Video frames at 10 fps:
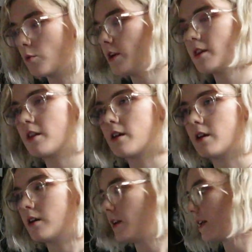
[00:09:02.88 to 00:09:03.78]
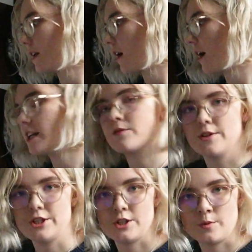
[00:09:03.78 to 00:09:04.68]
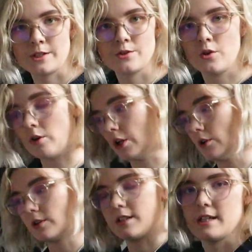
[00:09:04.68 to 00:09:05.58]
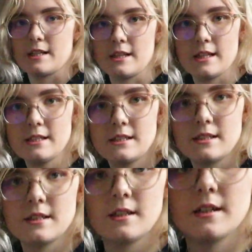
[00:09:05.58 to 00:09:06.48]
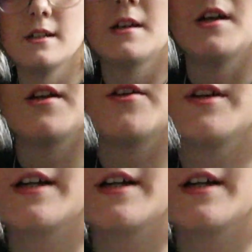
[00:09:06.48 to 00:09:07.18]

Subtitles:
one of the ice ridges we saw looked like this along.